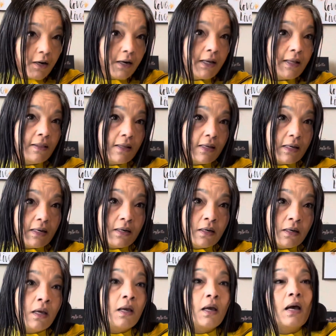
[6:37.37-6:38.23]
and
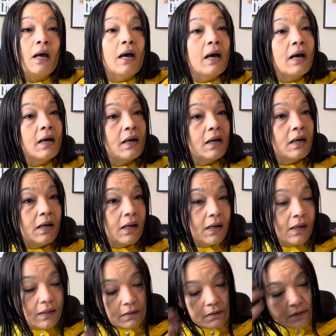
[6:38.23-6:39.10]
then
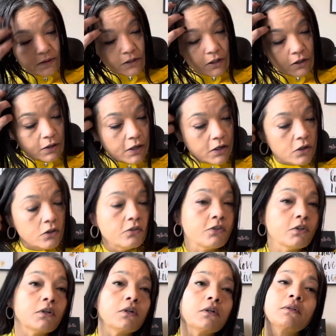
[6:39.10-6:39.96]
I turn it
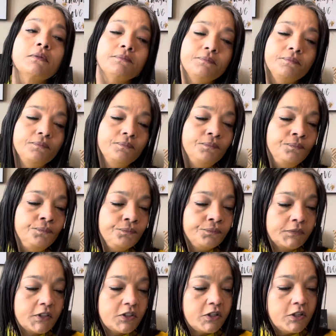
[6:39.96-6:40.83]
over,
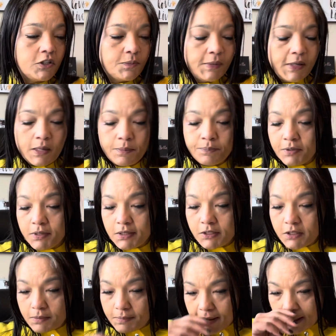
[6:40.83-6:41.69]
excuse me, and put it
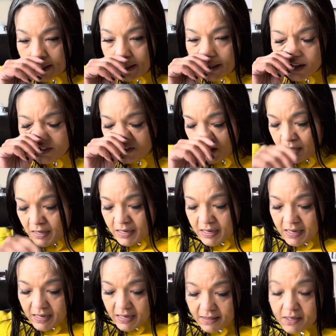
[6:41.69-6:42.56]
to my left.
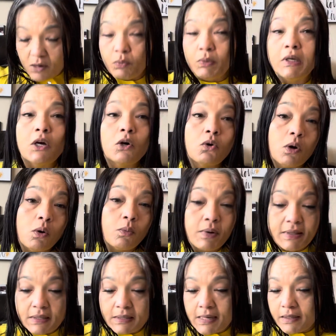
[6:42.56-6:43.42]
And then we go on
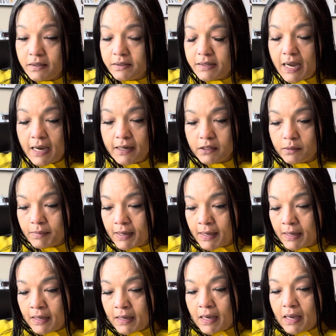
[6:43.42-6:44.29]
with the next
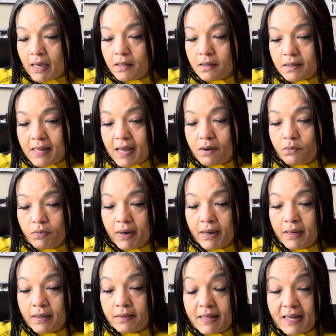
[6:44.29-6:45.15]
document. And that
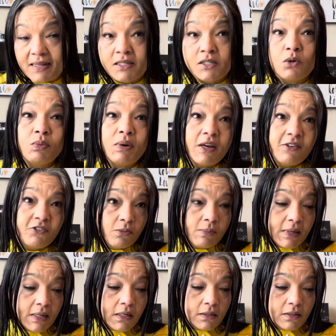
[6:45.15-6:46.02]
way, that's a way for
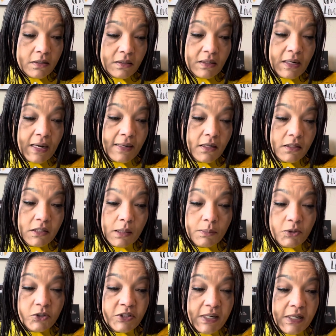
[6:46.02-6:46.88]
me to kind of
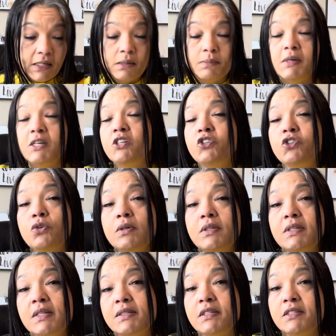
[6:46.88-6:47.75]
double check and make sure
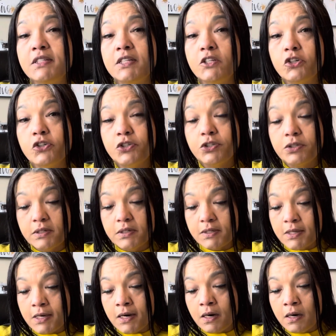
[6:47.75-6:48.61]
that the signature is
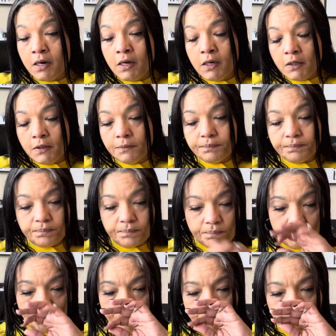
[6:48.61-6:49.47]
there.
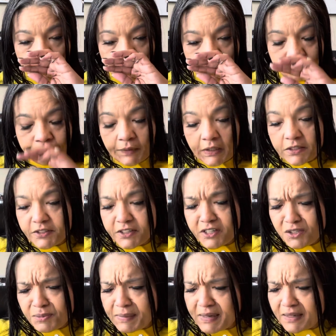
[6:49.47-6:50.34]

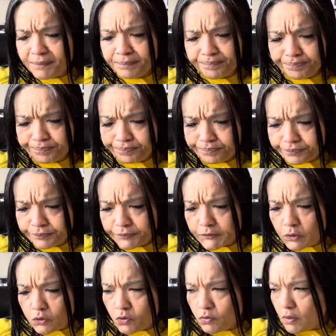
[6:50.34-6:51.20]
Excuse me.
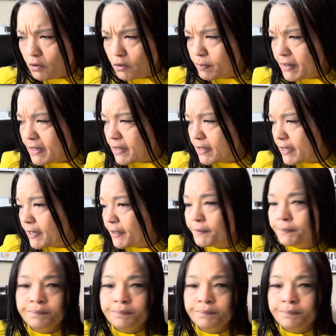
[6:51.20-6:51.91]
What's wrong with me today?